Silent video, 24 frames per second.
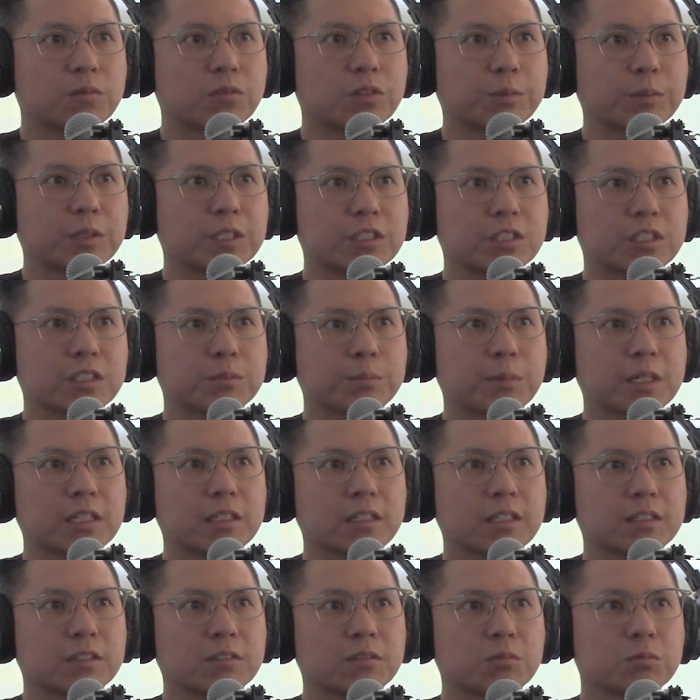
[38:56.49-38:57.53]
for me, just
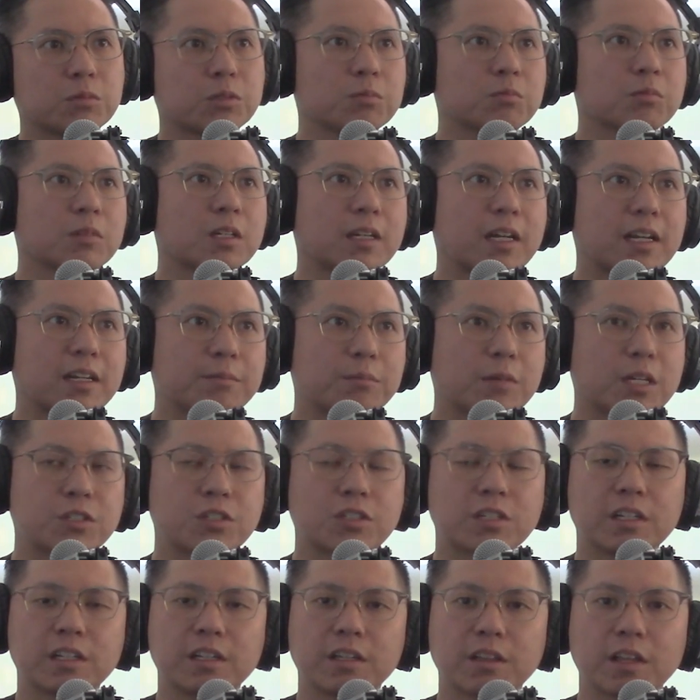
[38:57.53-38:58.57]
by like kind of
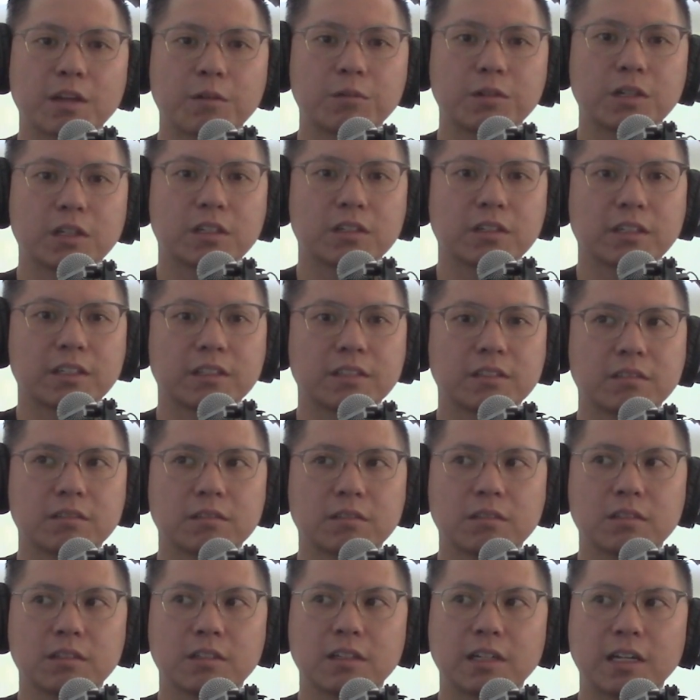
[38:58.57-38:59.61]
mentioning that we are like,
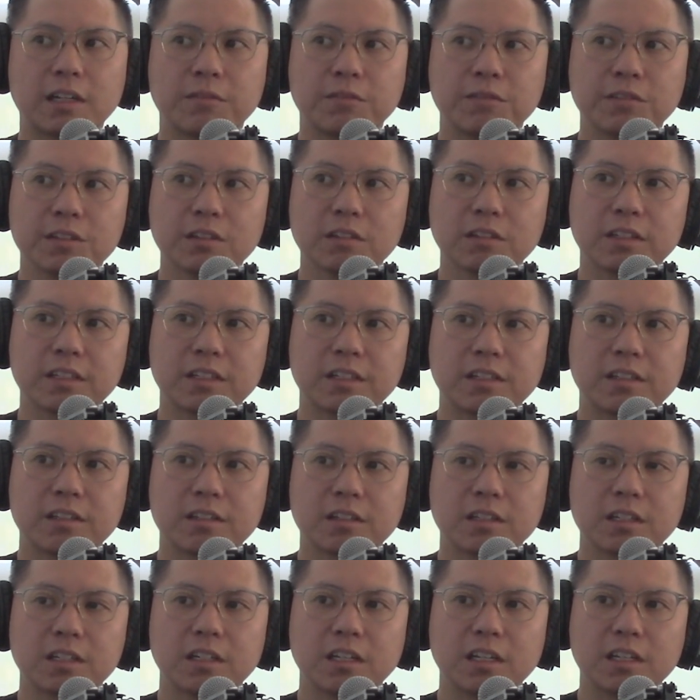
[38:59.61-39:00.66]
I feel like
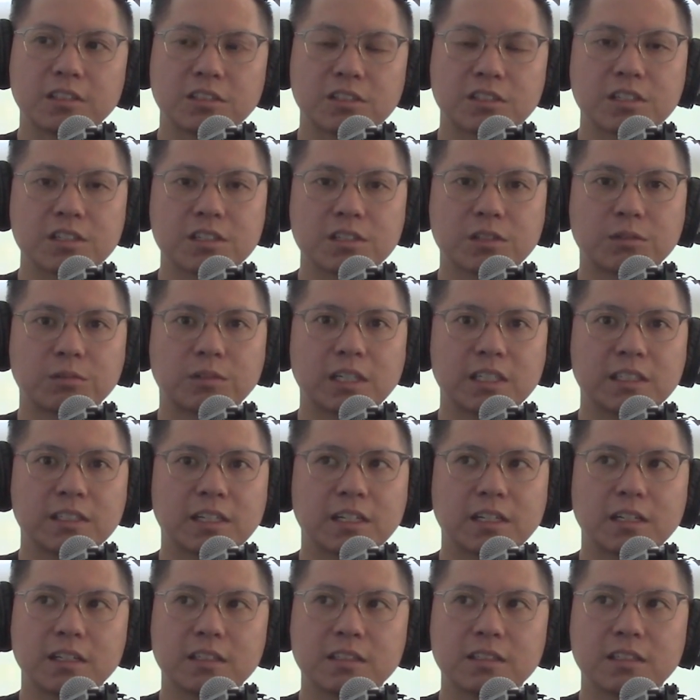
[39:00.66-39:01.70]
it's just
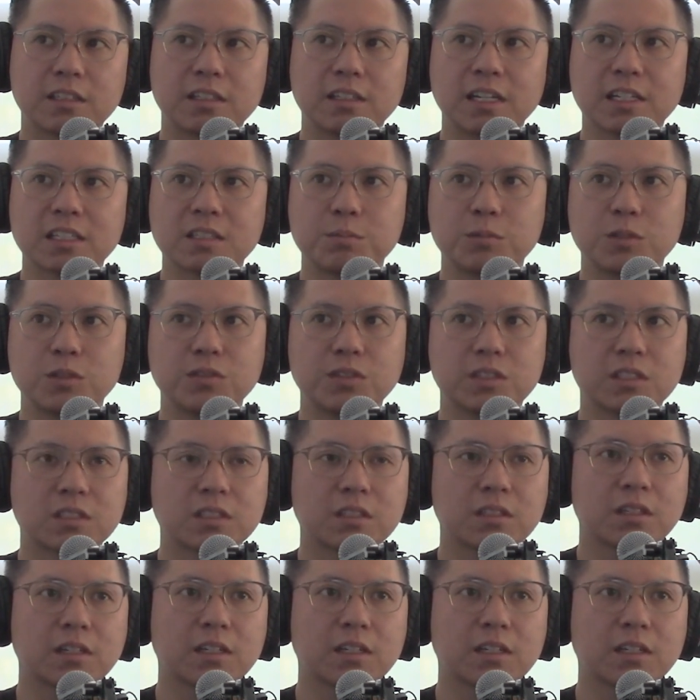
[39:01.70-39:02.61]
it's the next move.